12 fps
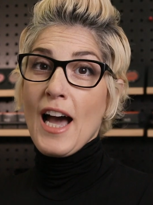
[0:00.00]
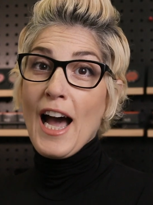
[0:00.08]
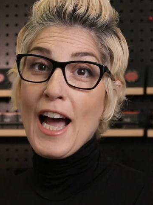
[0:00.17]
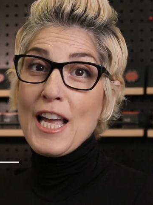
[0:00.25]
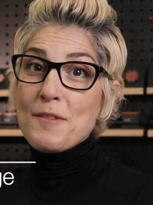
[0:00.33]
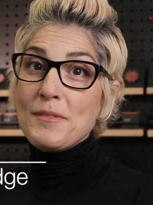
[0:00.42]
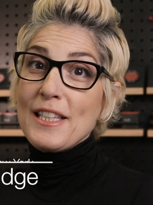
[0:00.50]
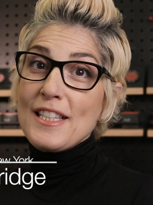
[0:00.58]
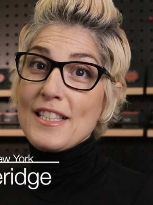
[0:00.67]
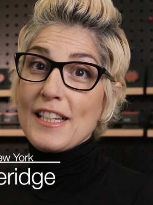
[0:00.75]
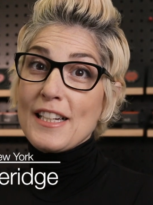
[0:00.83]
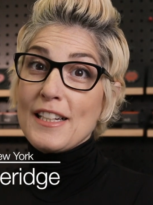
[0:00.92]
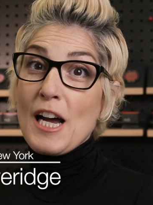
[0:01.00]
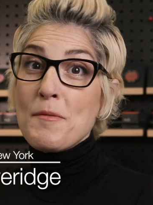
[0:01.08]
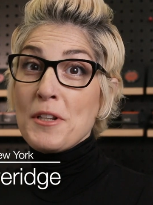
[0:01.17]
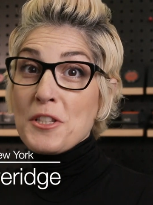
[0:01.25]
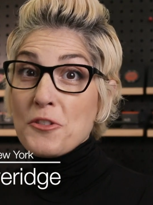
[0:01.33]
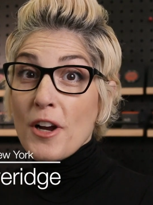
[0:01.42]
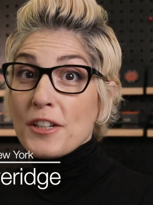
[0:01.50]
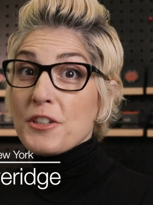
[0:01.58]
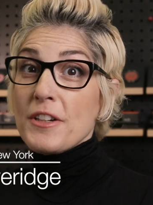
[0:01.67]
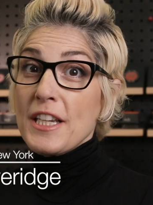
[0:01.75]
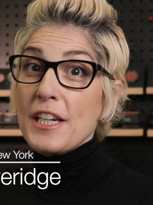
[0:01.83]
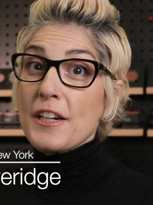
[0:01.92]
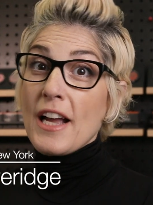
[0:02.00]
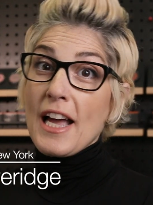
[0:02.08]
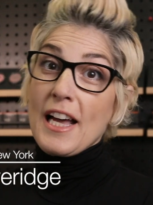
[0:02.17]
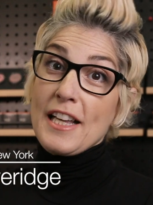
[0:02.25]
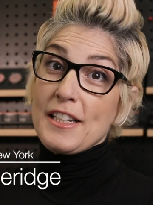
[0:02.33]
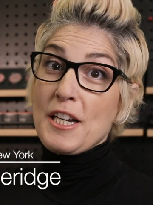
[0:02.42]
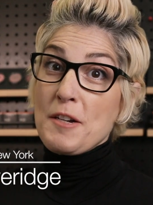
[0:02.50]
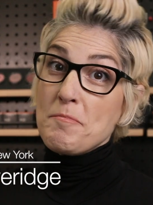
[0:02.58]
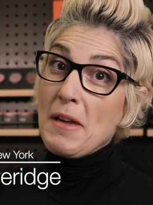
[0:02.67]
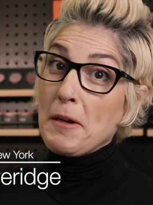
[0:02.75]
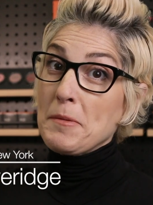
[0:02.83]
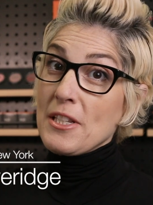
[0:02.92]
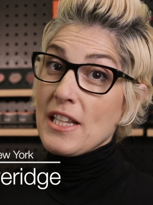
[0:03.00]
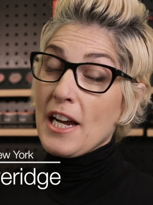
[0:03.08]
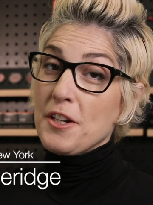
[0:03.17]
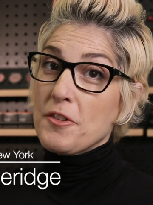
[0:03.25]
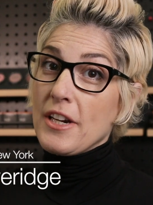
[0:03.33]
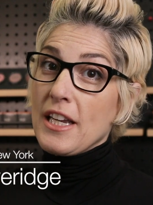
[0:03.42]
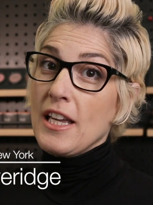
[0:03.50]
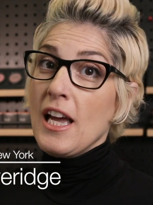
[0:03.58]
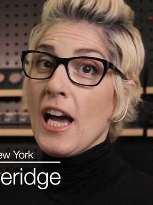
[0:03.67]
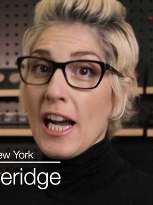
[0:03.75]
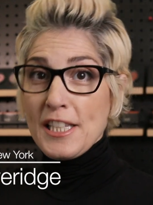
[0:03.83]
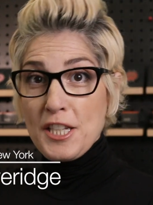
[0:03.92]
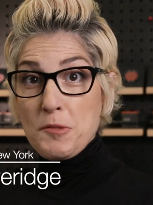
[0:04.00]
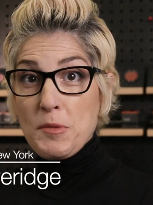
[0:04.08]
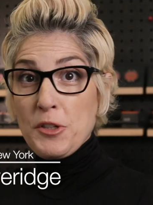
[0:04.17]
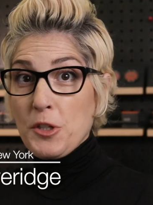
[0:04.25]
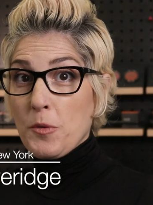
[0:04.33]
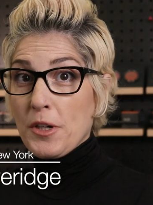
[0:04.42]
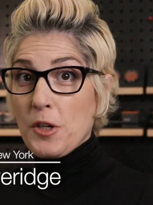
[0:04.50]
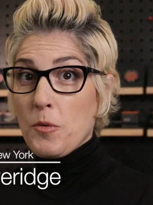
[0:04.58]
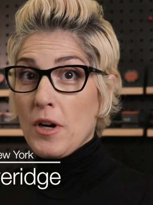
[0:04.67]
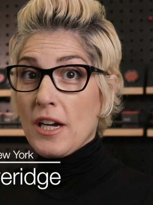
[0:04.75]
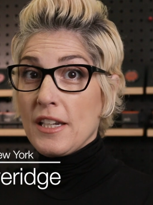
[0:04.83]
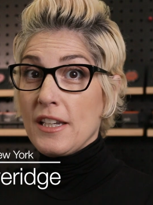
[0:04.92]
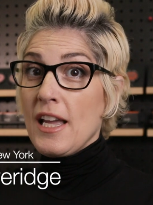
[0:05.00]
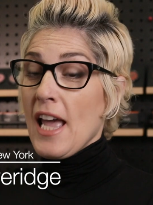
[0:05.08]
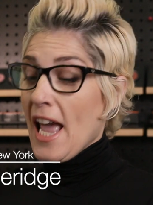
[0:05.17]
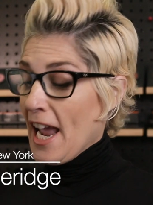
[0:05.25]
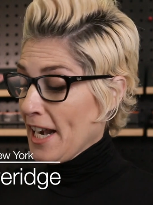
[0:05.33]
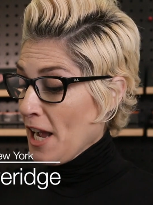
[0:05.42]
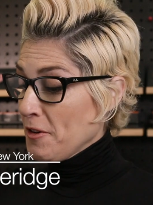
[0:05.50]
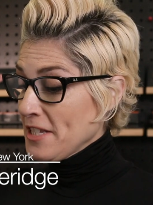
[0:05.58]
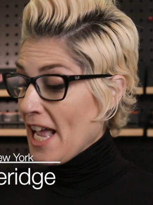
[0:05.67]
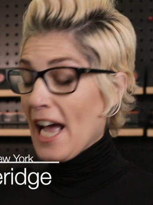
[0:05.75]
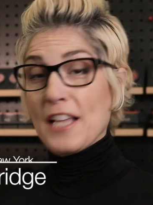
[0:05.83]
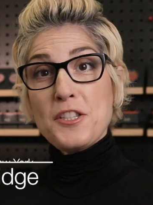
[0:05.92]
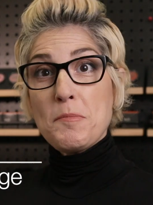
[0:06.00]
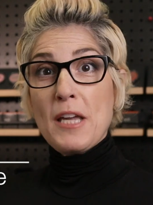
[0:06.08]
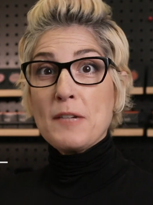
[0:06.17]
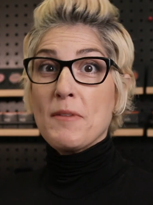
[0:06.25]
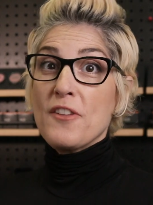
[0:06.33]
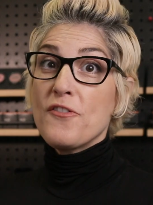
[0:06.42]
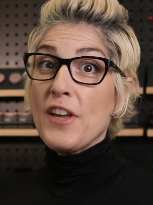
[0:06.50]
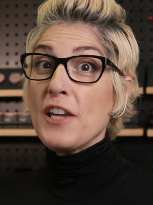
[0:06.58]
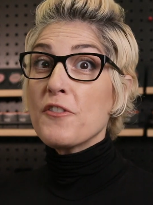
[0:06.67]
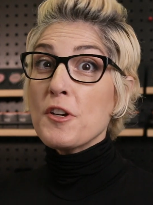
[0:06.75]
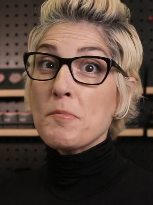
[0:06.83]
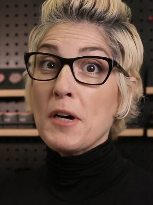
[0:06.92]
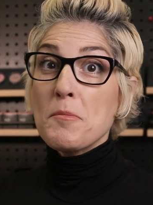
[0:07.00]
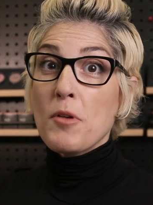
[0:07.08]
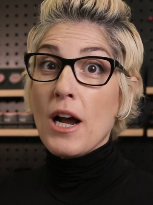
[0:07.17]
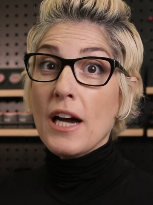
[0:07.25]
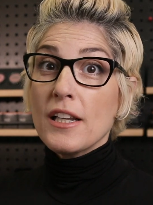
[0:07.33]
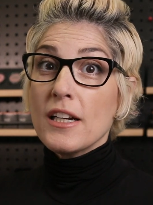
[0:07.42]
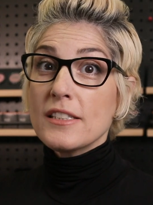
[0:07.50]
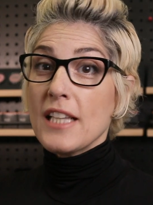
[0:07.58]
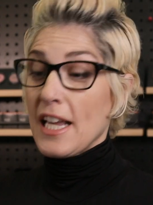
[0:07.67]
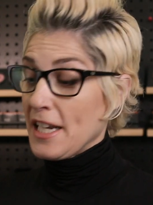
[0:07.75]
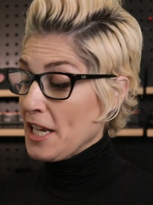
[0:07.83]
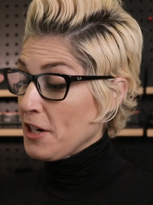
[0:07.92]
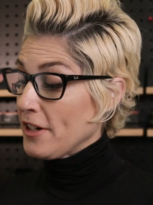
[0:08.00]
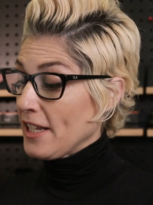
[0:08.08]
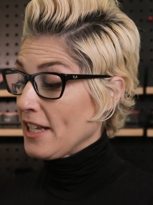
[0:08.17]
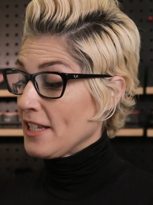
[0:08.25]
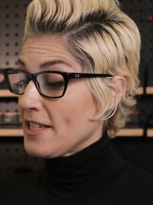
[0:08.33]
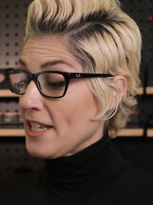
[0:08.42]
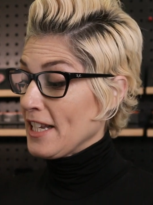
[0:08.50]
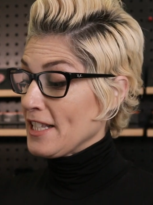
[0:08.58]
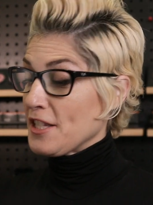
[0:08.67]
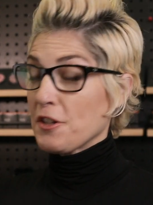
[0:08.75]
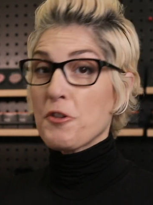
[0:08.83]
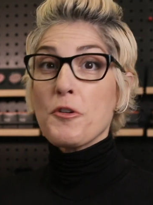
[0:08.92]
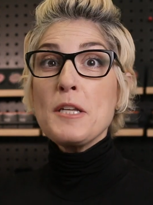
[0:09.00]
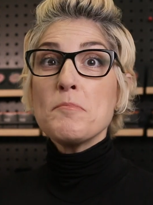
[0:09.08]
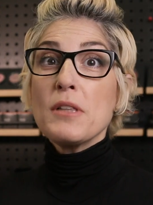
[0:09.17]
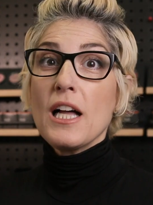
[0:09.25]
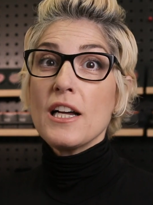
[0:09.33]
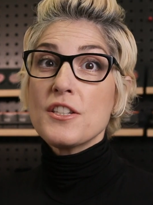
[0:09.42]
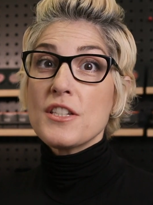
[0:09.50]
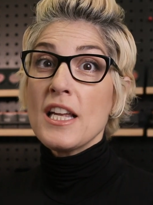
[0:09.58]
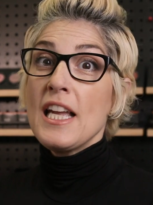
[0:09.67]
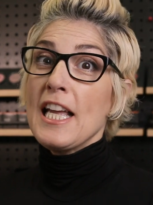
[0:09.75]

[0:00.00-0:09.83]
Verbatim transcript: Hi, I'm Lisa. I'm an instructor here at um, Makeup Designory. I teach Beauty 101, and I was asked to pick my favorite mud product, and here it is. It's the cream blush.